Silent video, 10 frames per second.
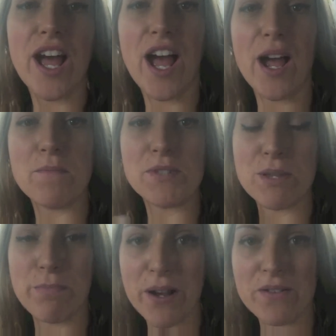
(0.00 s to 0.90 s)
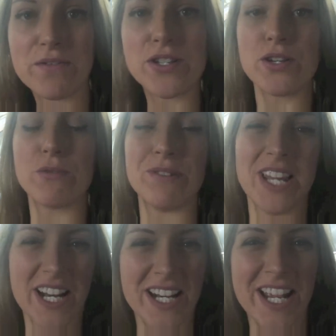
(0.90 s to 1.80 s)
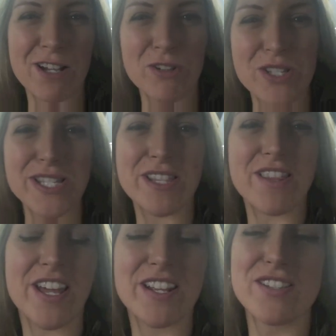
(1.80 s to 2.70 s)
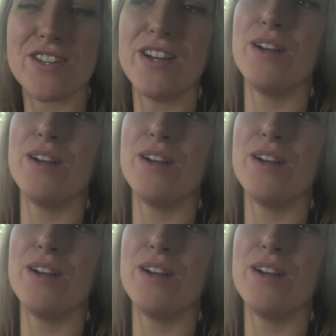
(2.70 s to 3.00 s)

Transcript: to the bone of the jaw with like ligaments and things.